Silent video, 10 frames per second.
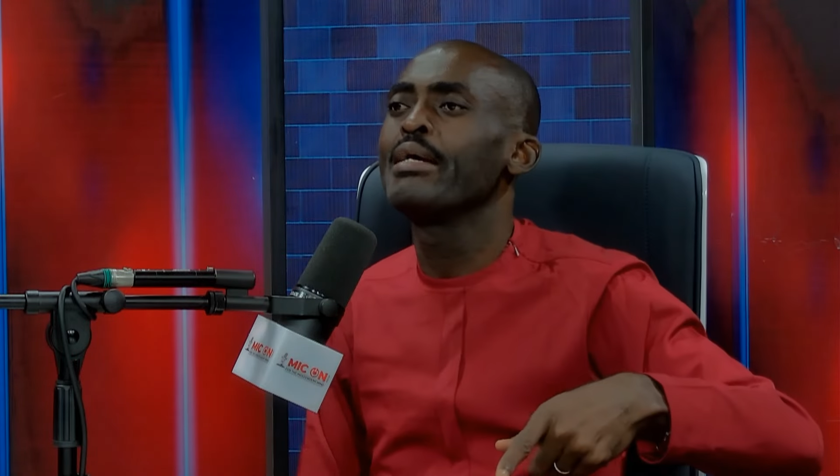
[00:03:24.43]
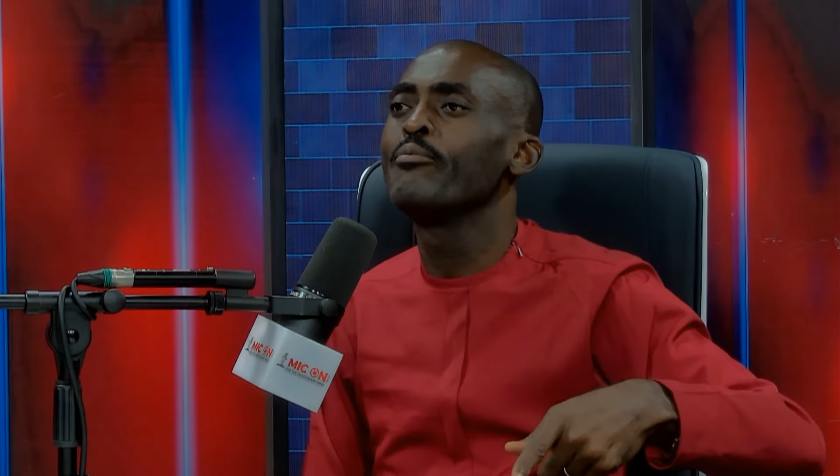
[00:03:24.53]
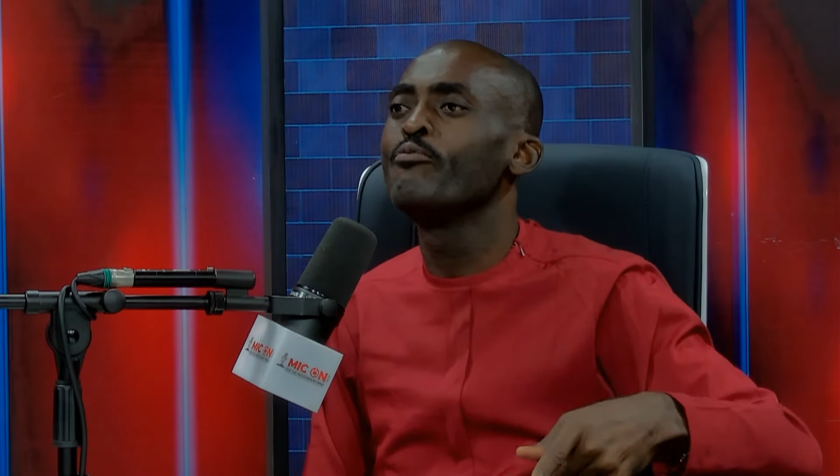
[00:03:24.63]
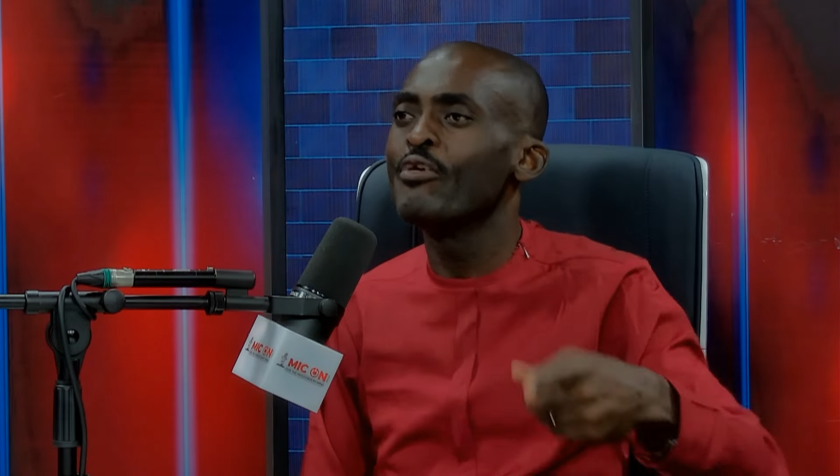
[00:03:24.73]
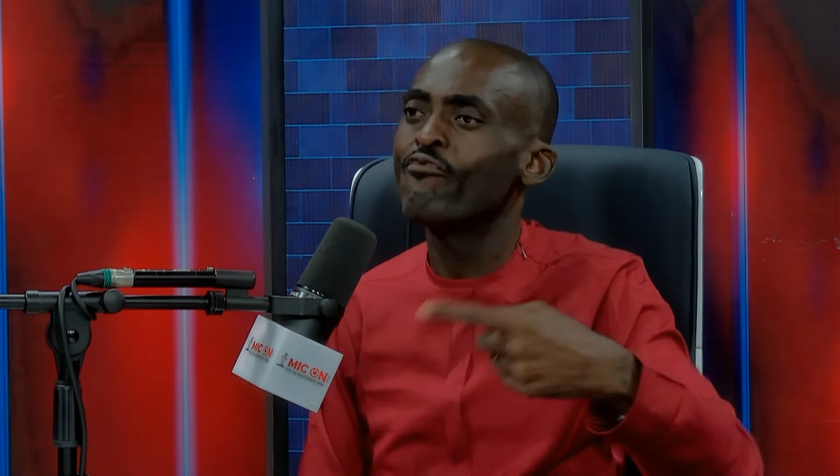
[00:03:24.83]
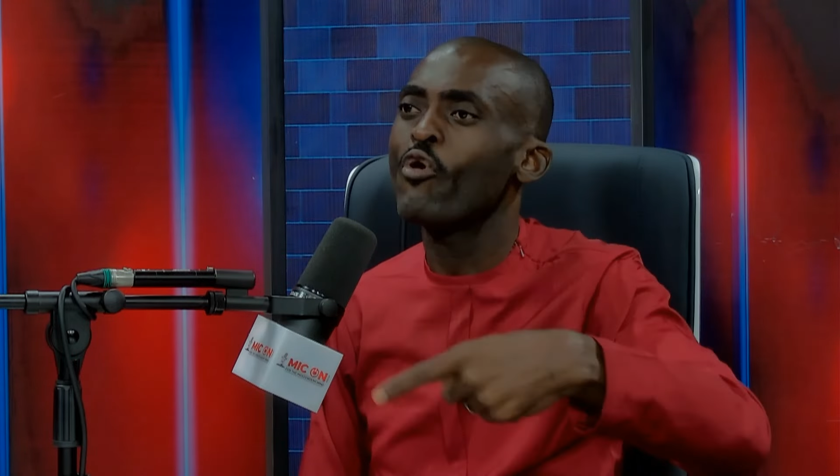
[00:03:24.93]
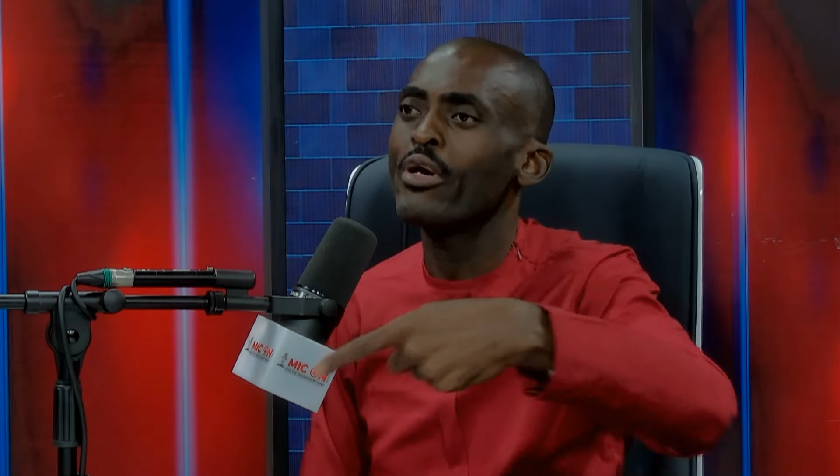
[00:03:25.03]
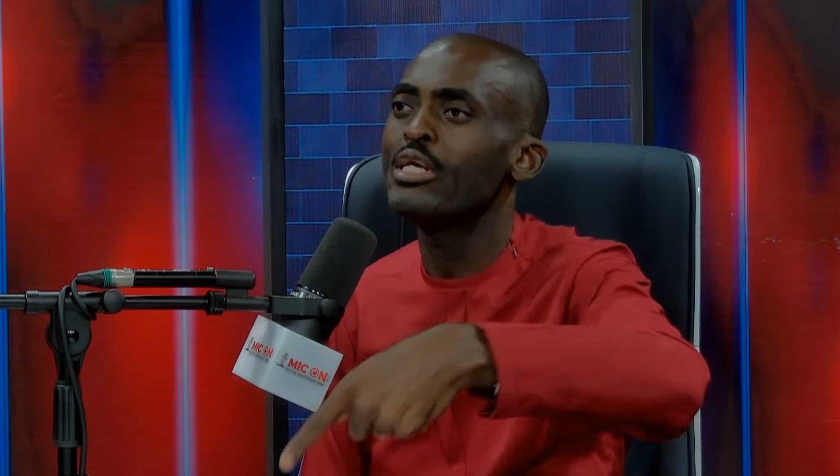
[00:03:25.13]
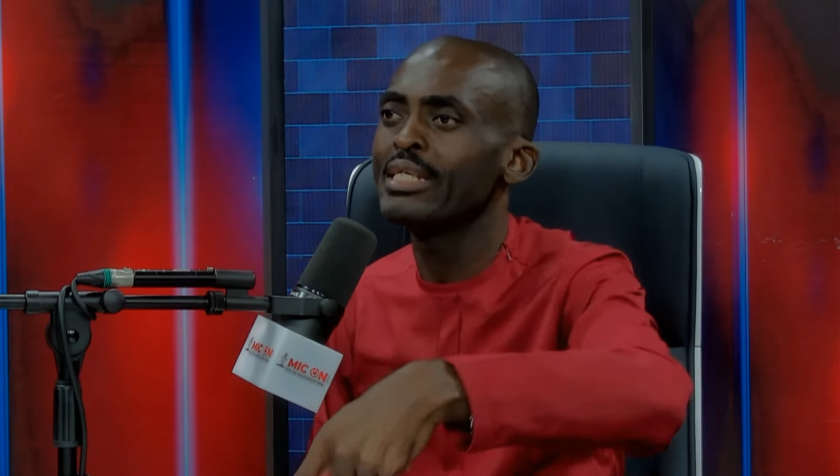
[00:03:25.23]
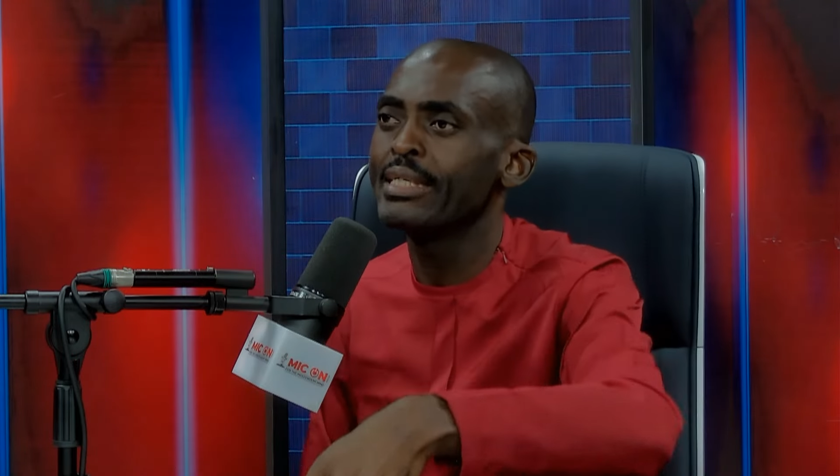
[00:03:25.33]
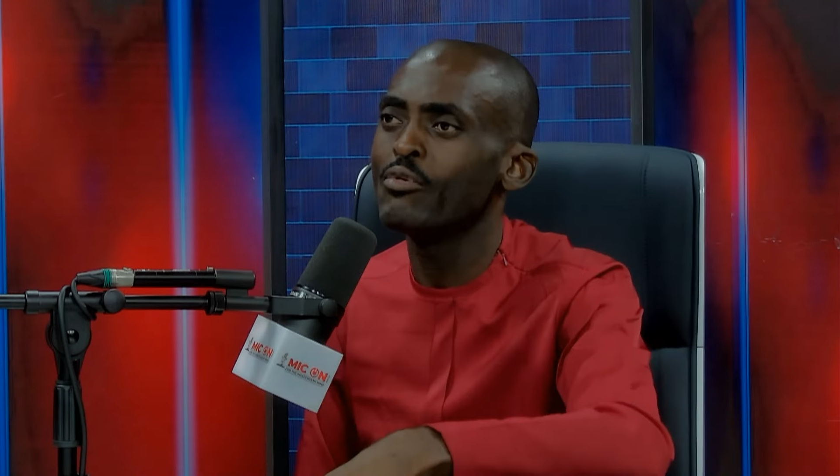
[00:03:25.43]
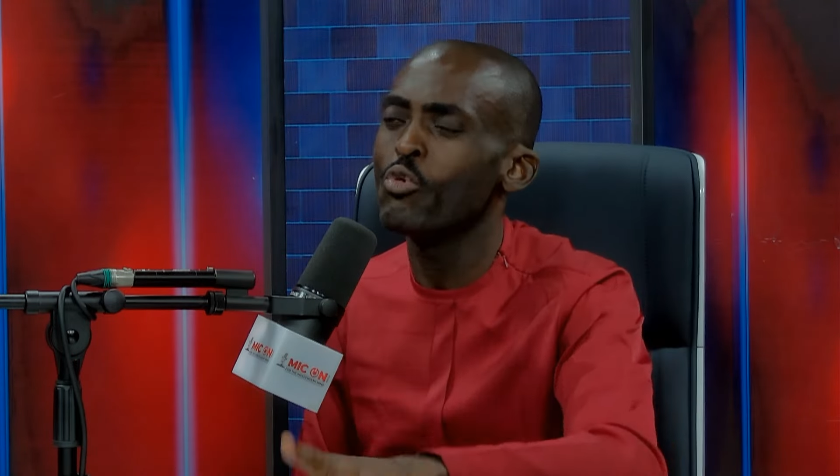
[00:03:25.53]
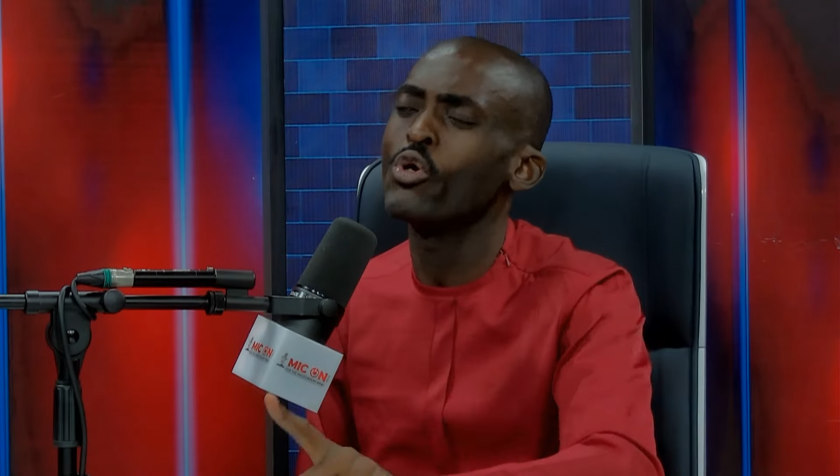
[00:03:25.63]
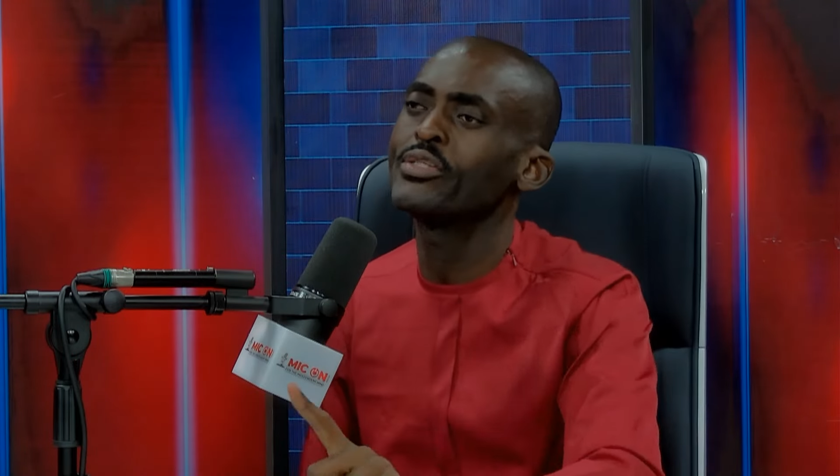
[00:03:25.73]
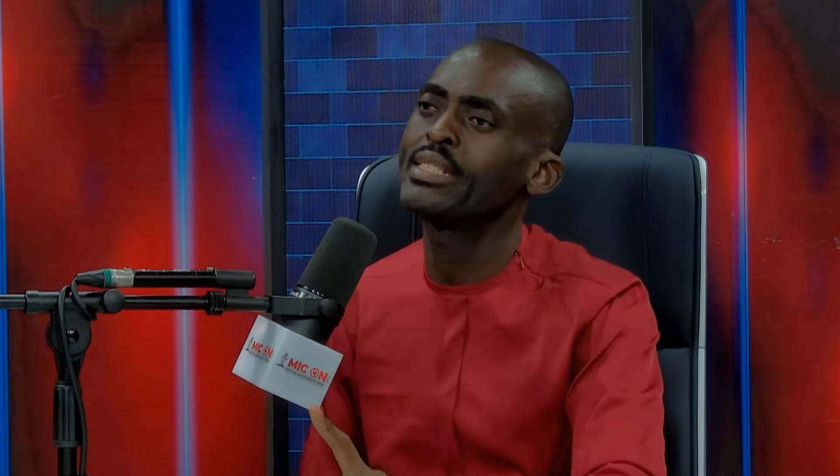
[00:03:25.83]
before he
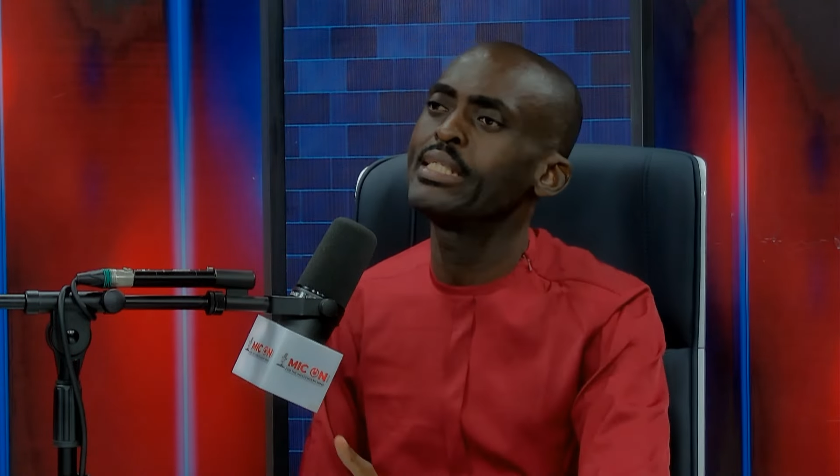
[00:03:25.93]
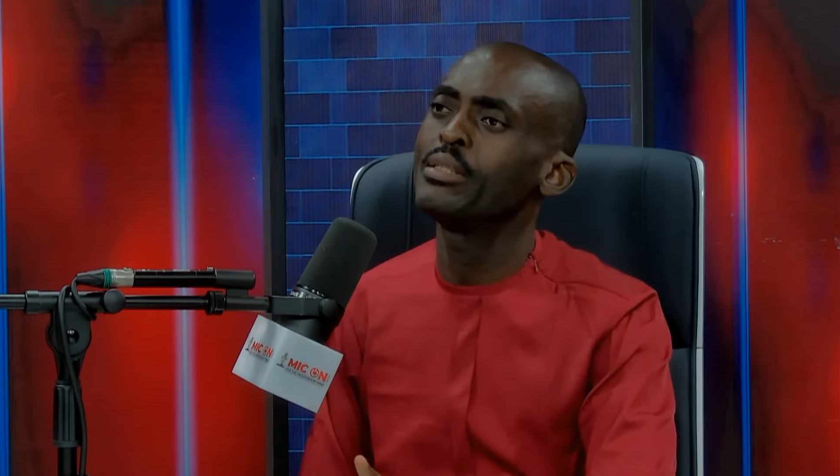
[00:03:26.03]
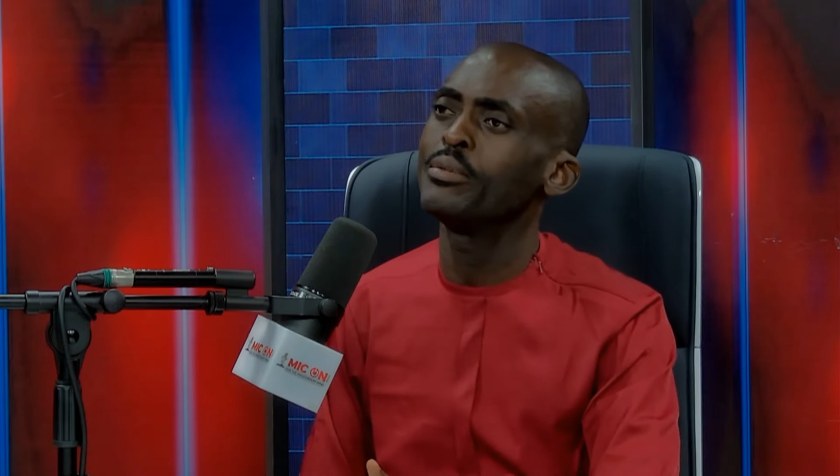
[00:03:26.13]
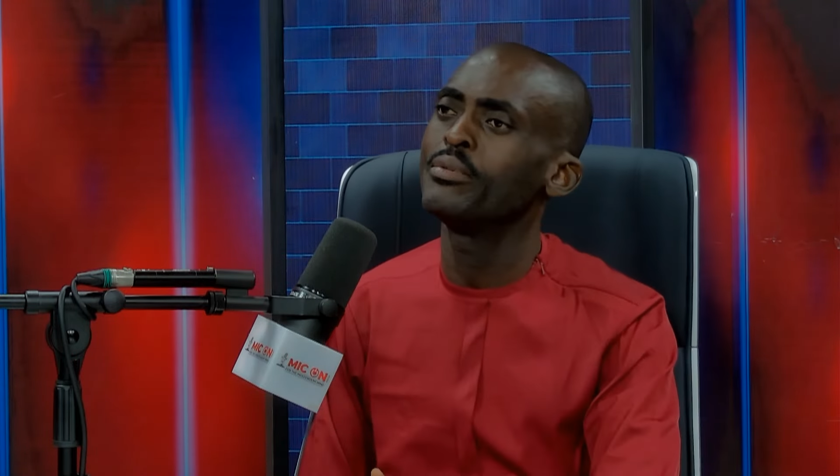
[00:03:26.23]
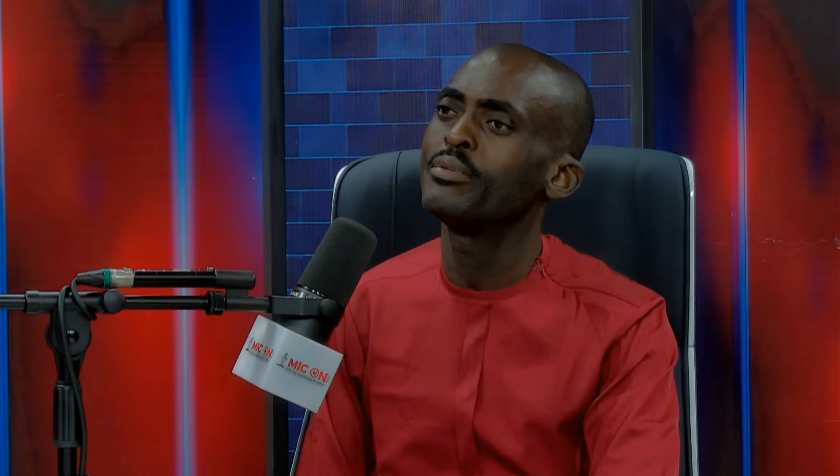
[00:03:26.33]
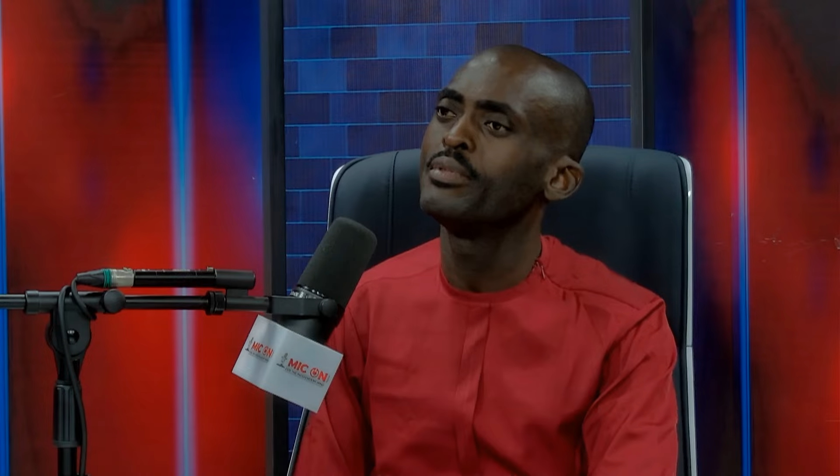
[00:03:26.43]
was killed.